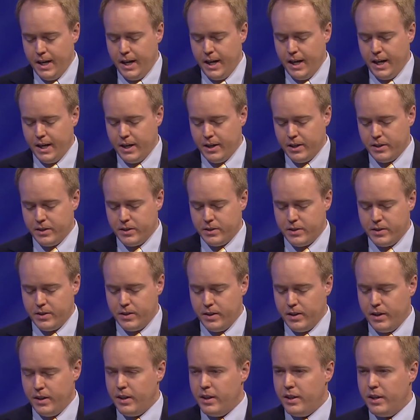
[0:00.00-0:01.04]
is
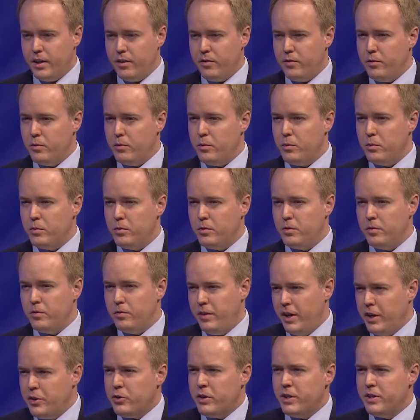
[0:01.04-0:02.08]
that
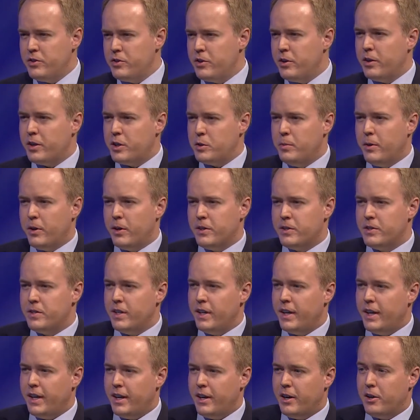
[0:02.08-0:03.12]
veterans are
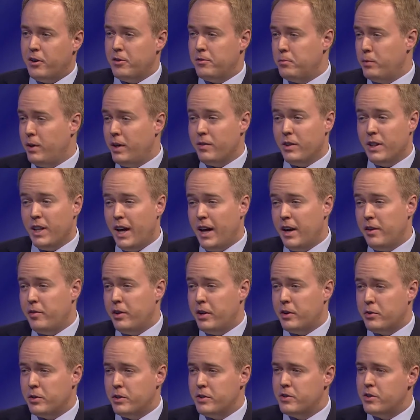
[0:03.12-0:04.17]
experiencing, or we have a lot of
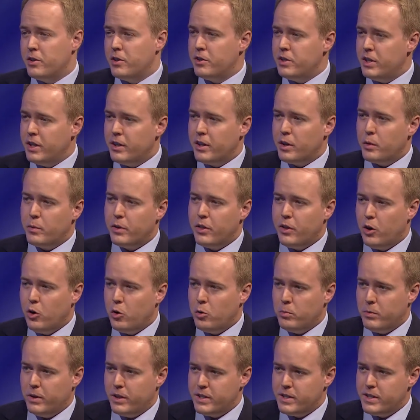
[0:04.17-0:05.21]
veterans that are dealing with
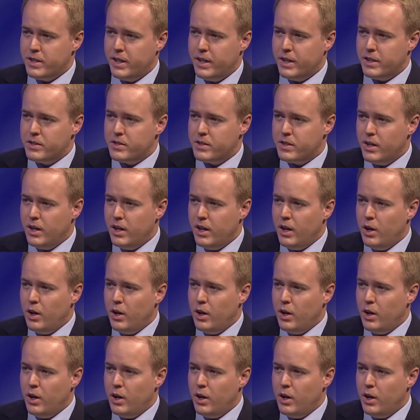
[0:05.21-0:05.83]
homelessness.